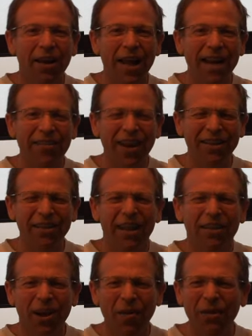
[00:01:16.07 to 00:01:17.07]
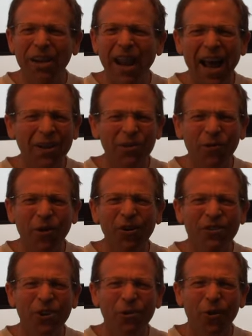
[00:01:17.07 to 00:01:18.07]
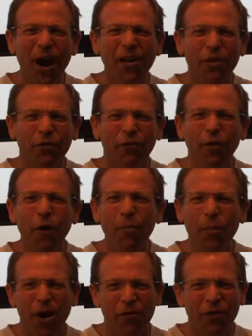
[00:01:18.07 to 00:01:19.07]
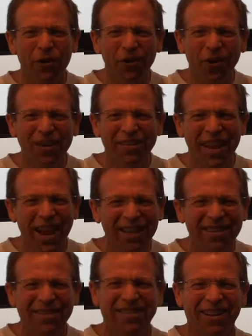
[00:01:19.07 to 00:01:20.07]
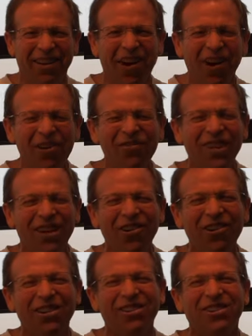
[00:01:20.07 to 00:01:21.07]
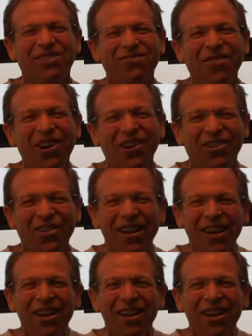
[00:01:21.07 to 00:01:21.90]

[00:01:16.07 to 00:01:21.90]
In any event, something that hasn't worked too well is football for North Texas and Army. Holy smokes.